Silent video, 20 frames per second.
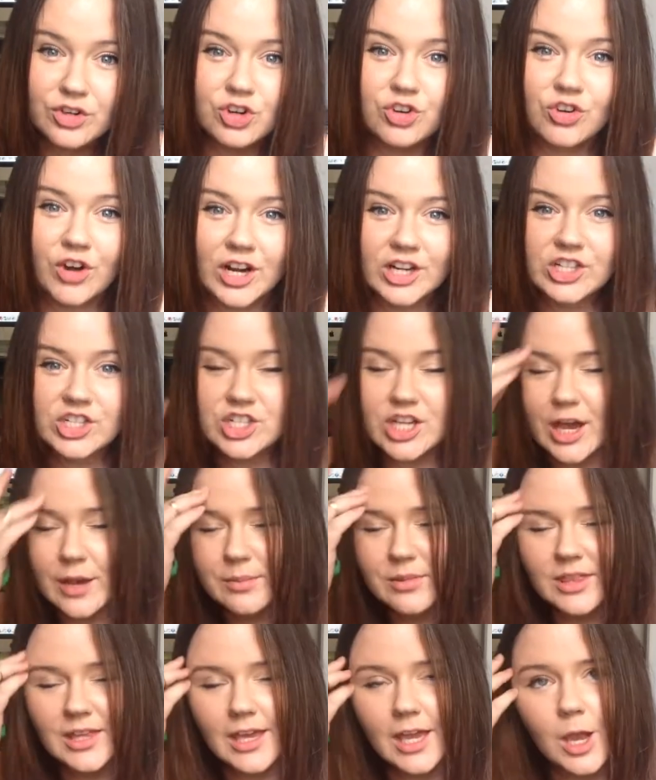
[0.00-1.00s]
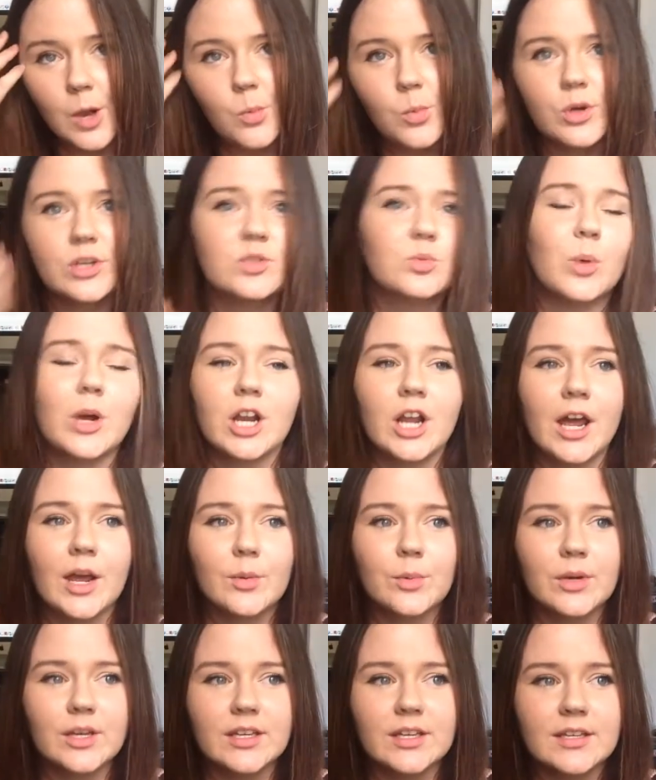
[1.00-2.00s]
crush type thing was when I
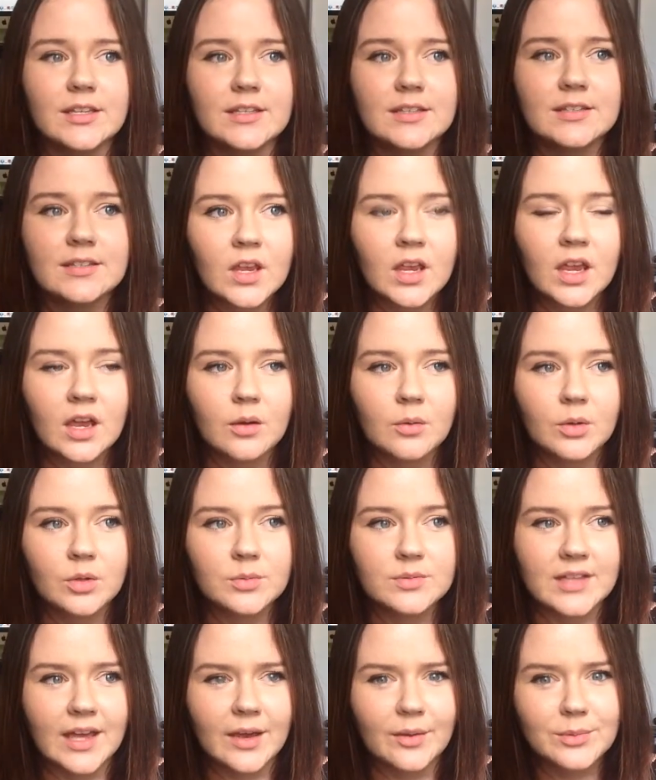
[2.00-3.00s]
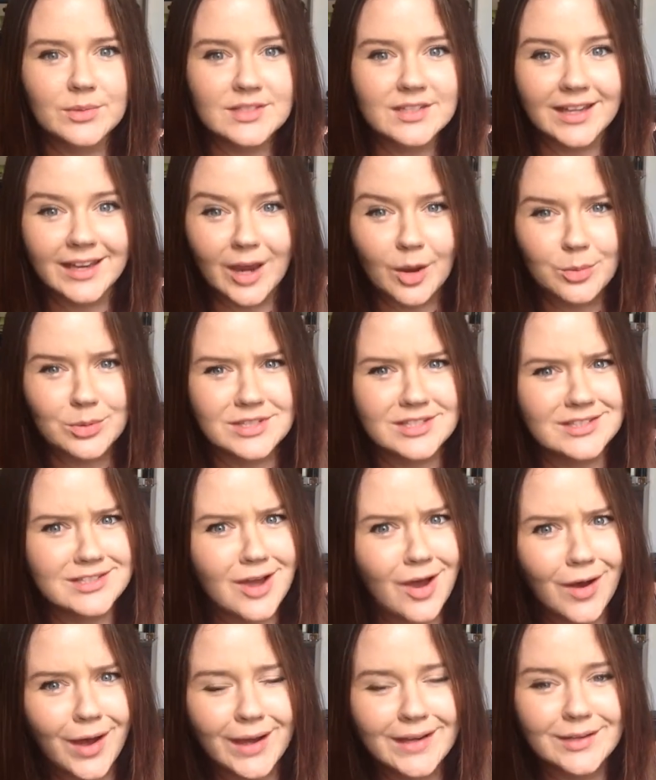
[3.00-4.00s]
was, how old was I? I was
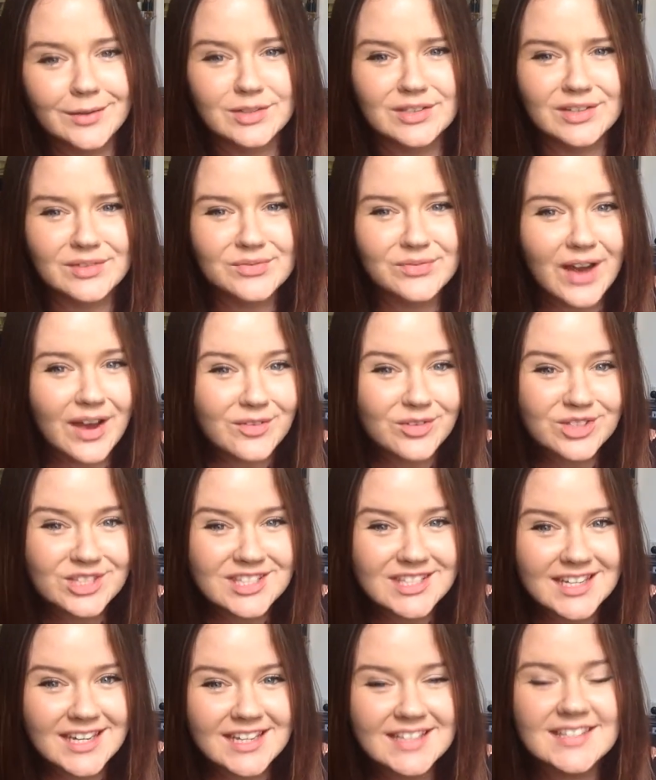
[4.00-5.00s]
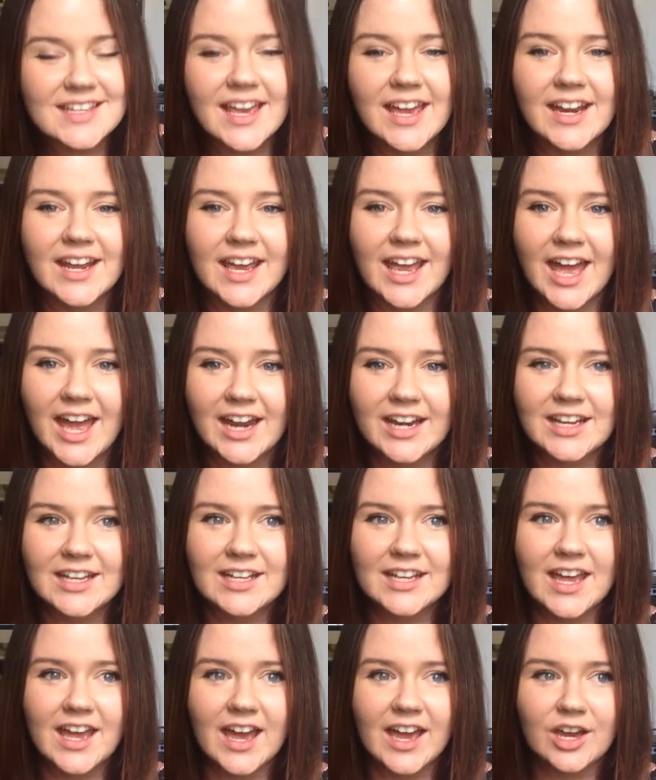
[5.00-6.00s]
tiny. I was like 5 or 6, and I had
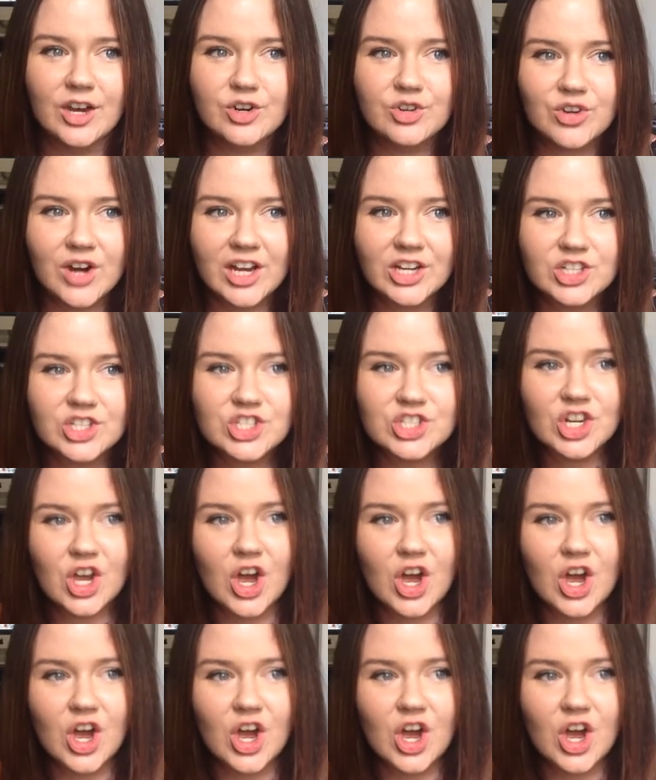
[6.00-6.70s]
a crush